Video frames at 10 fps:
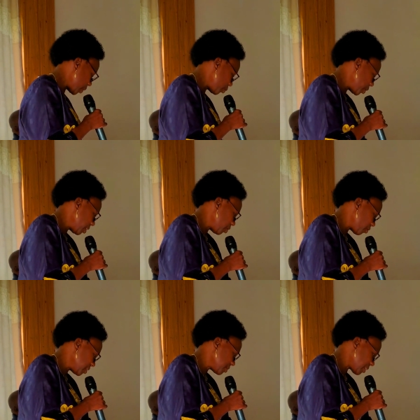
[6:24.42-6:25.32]
when we
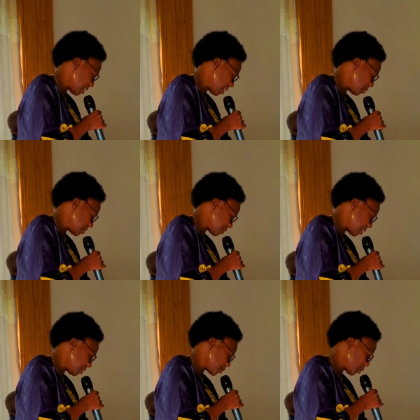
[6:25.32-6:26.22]
increase salaries,
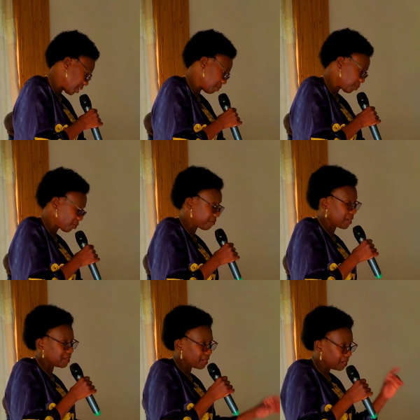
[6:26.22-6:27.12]
things will improve.
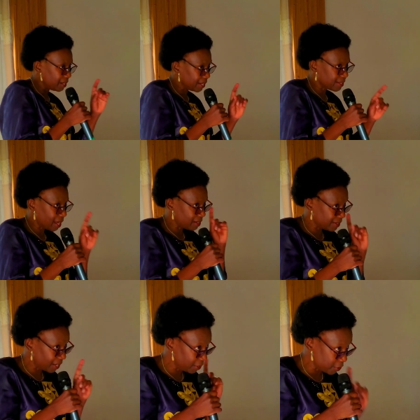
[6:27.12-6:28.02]
I said, yes, I
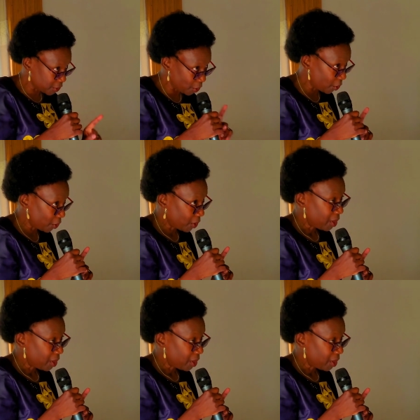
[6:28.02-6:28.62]
said so.